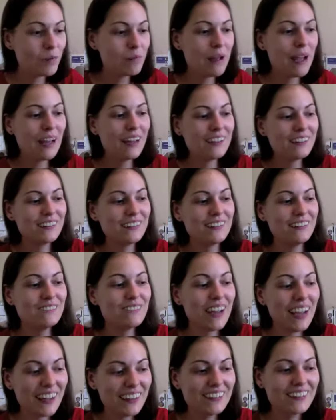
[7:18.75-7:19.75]

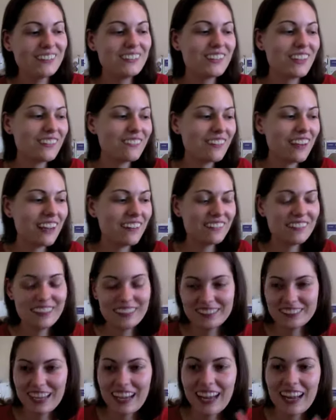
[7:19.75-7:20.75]
patterns around
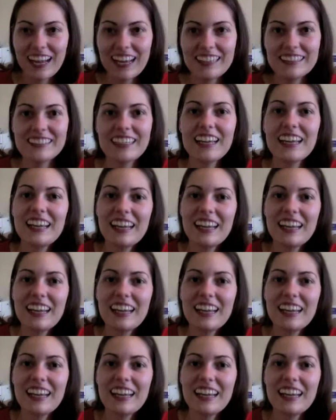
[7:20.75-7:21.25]
his eyes,